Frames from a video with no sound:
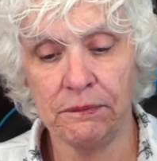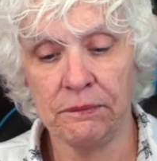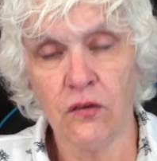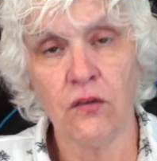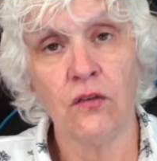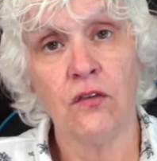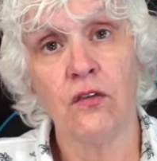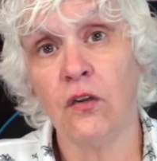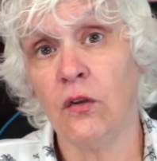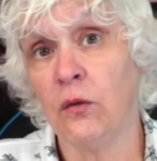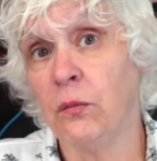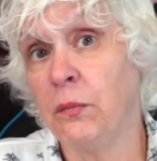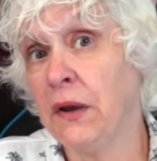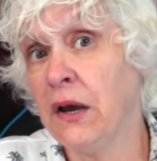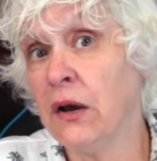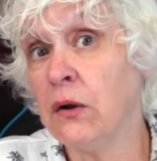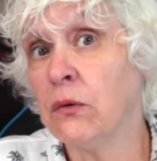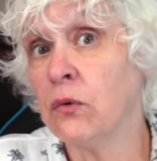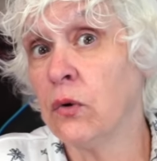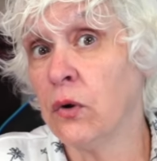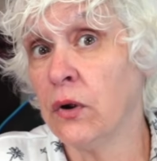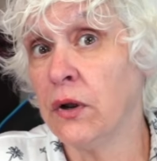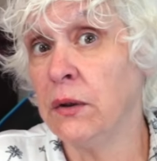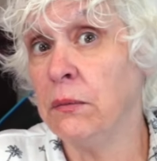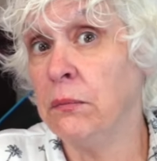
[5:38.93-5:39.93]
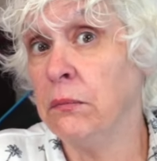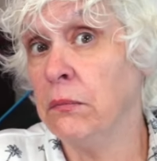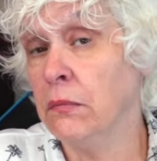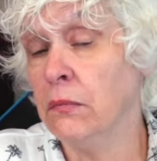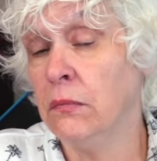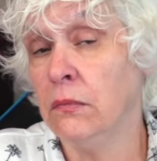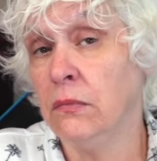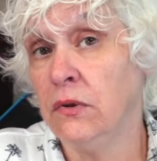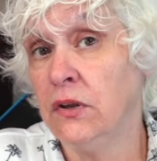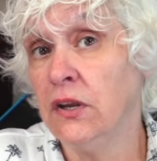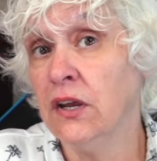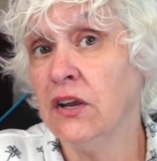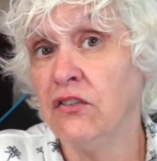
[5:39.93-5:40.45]
So the Belroy
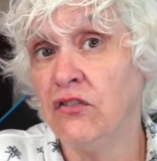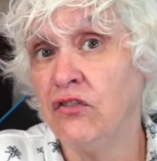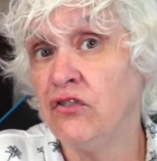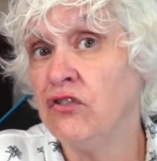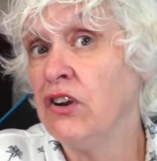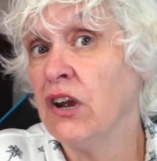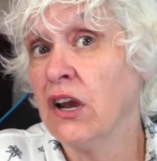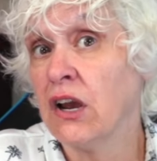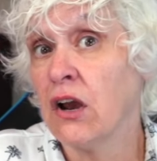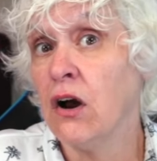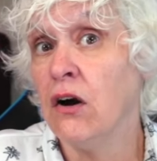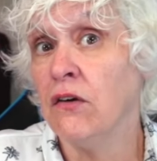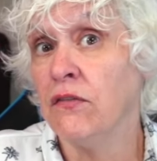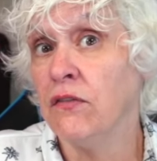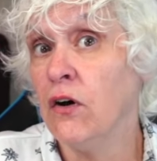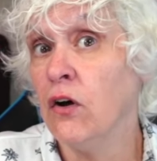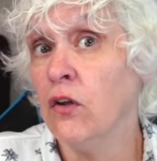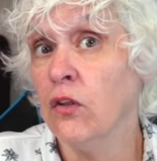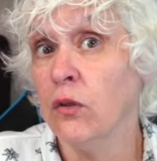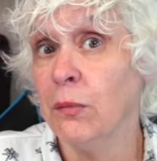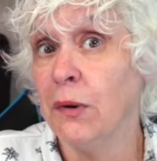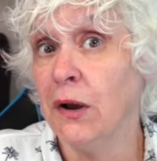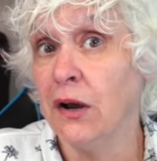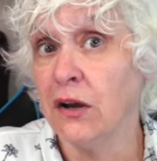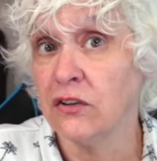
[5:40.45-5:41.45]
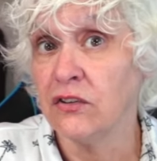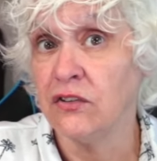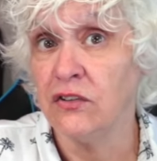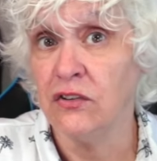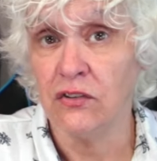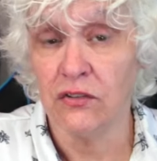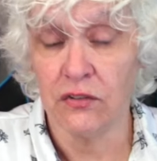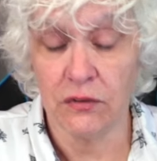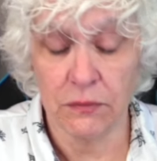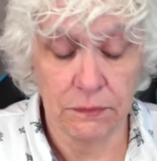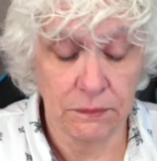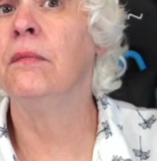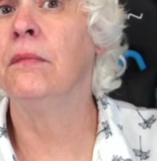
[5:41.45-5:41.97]
does check off all the
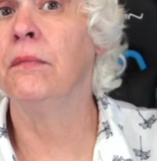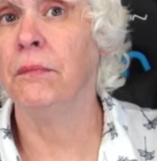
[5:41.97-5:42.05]
boxes,